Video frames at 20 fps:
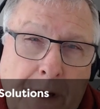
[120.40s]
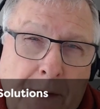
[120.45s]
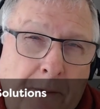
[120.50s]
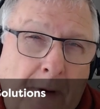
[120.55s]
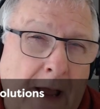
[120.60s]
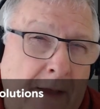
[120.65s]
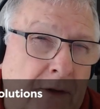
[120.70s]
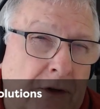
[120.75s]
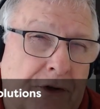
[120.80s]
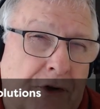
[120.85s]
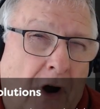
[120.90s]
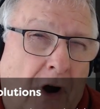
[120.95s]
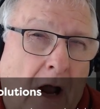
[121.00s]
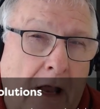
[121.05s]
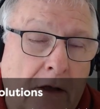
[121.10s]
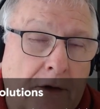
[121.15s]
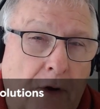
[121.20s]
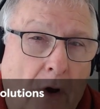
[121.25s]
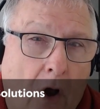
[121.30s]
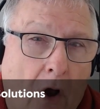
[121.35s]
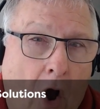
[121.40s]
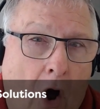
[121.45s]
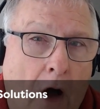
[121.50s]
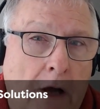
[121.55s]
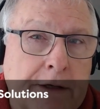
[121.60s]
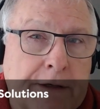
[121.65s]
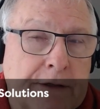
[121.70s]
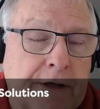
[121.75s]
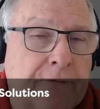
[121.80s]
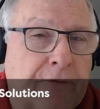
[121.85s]
we ran the trial to
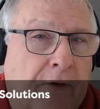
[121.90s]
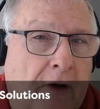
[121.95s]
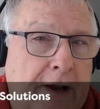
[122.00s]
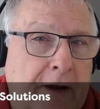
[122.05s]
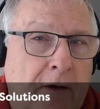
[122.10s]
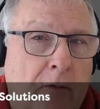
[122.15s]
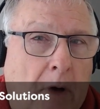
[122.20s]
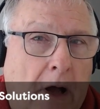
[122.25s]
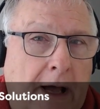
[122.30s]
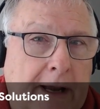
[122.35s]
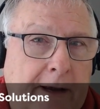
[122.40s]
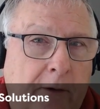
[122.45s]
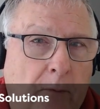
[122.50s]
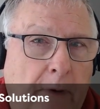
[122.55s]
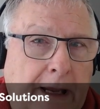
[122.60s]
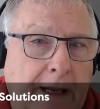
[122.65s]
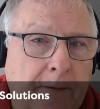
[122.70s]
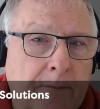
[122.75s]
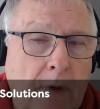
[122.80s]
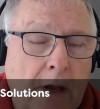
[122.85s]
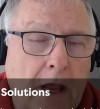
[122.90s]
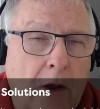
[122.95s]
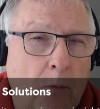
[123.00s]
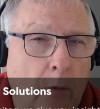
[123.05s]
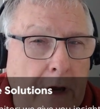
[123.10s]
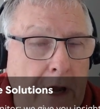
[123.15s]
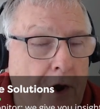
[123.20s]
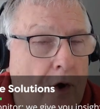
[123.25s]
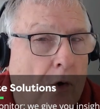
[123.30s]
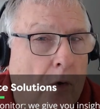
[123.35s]
constant final body weight, and
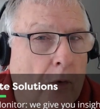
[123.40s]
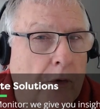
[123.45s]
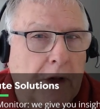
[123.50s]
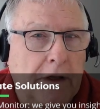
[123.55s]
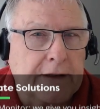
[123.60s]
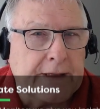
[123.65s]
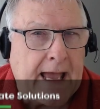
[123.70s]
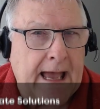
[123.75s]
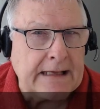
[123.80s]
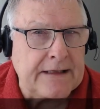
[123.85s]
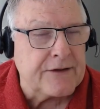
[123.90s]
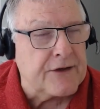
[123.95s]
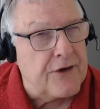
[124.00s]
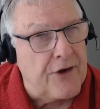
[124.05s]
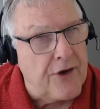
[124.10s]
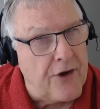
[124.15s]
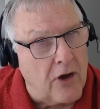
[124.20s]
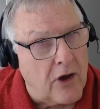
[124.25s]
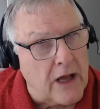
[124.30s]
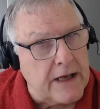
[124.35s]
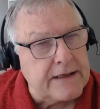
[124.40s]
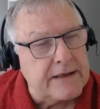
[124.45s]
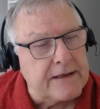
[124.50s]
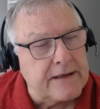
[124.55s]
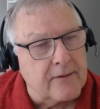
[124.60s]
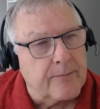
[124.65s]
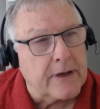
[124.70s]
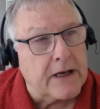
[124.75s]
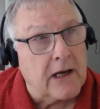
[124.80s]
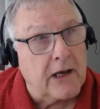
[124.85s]
we know that that's not
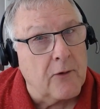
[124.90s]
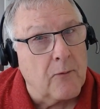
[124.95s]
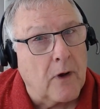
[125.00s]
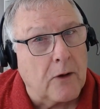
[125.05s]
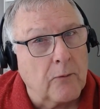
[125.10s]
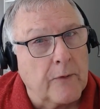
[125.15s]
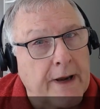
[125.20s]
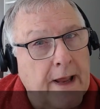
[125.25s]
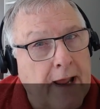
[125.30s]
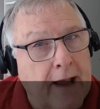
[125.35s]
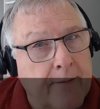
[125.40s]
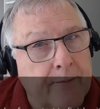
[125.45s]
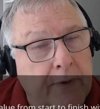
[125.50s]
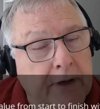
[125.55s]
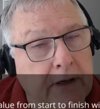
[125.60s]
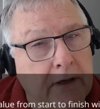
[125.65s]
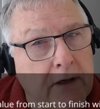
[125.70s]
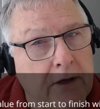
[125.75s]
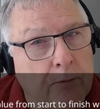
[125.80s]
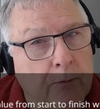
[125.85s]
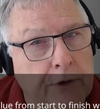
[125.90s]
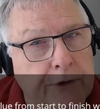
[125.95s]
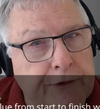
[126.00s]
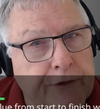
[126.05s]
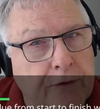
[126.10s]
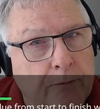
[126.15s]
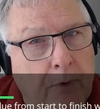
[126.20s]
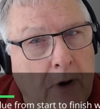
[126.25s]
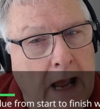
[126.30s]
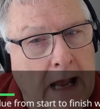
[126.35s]
typically what would happen in
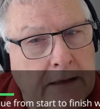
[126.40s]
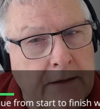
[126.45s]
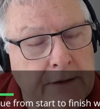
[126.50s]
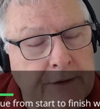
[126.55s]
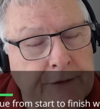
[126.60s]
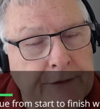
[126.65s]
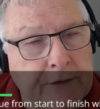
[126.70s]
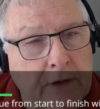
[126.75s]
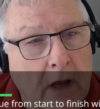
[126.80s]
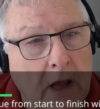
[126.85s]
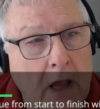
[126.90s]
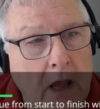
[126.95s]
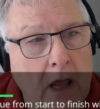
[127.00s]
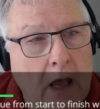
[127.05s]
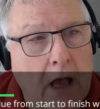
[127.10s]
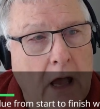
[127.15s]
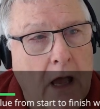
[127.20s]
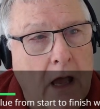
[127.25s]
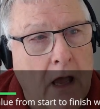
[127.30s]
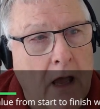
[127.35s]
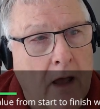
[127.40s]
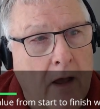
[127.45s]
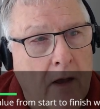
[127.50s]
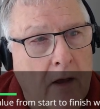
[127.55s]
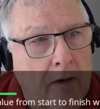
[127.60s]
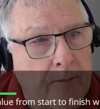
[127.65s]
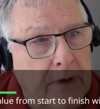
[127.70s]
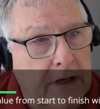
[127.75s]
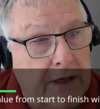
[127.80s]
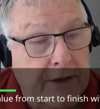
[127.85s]
commercial practice
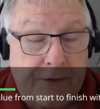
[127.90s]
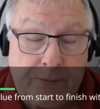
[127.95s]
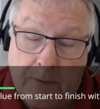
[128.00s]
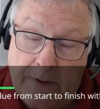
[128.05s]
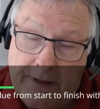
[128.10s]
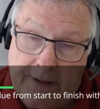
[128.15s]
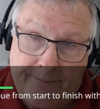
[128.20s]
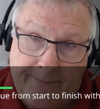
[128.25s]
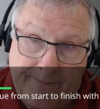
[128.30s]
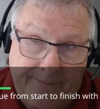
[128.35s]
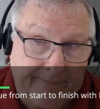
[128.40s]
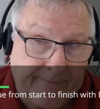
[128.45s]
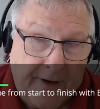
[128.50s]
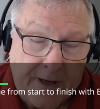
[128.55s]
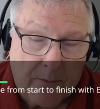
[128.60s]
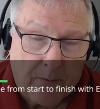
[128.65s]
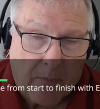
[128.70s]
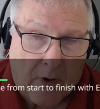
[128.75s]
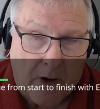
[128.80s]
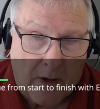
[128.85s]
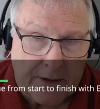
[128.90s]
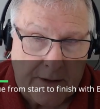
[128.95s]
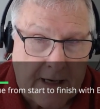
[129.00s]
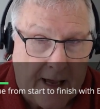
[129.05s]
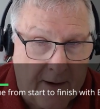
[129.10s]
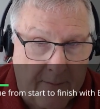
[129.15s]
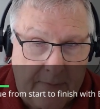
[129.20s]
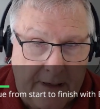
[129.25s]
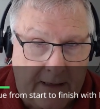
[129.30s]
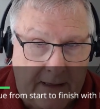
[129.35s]
uh, because when the when the barn's got
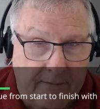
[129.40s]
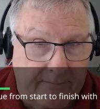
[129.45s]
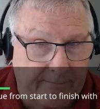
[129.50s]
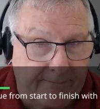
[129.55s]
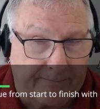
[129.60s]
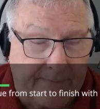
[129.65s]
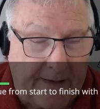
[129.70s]
to be